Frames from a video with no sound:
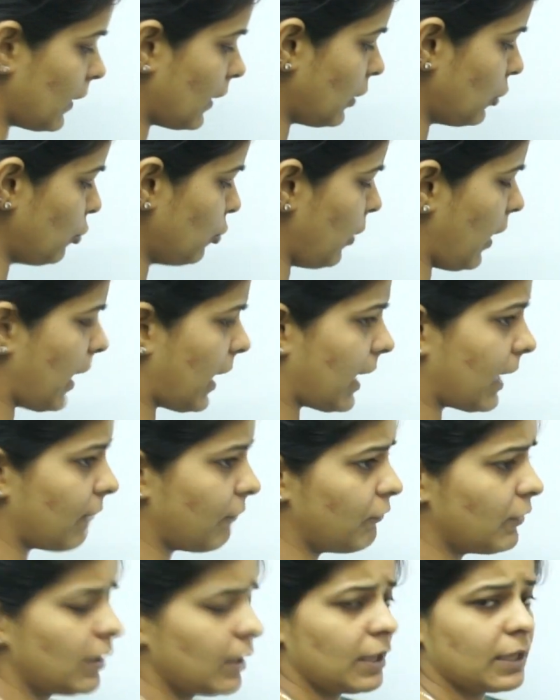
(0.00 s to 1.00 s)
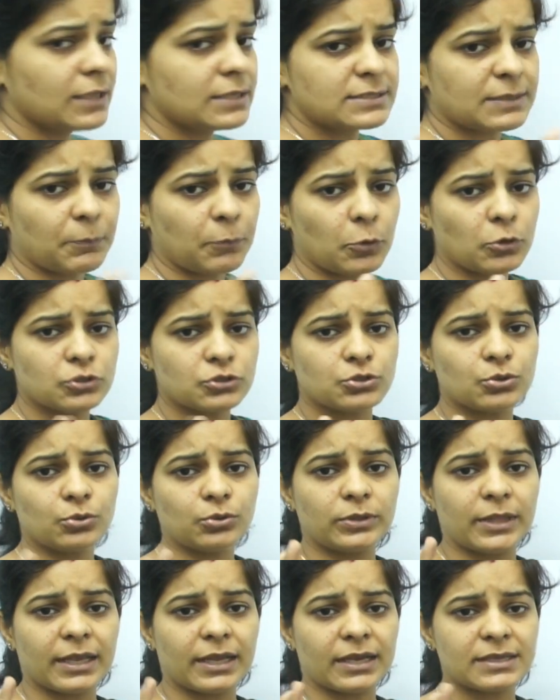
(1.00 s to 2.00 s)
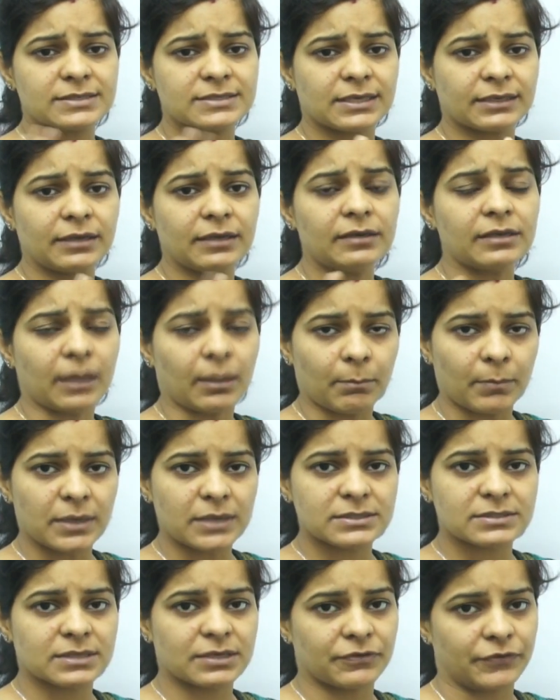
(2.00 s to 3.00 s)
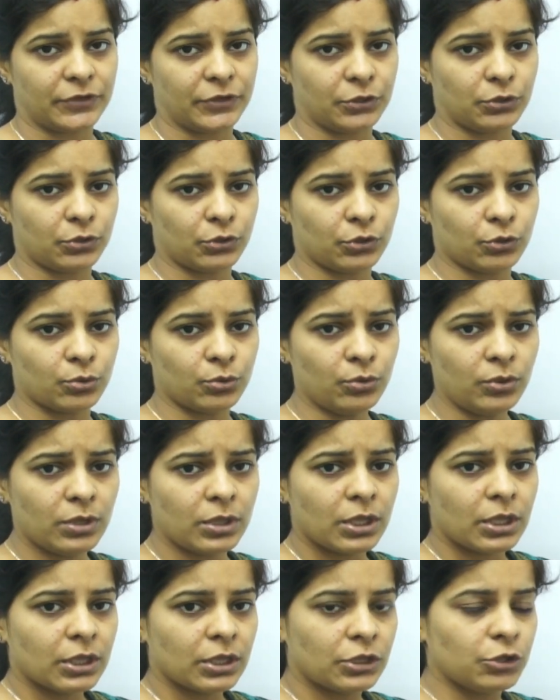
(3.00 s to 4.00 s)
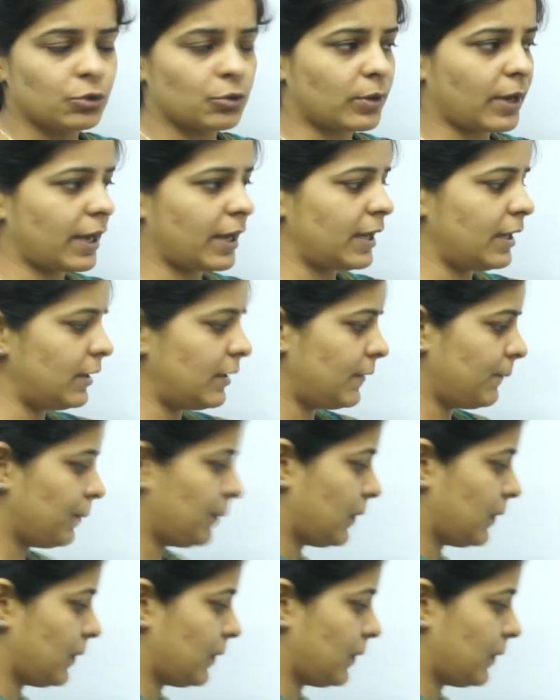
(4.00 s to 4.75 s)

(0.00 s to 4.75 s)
you have, suppose there are certain numbers given to you. You write,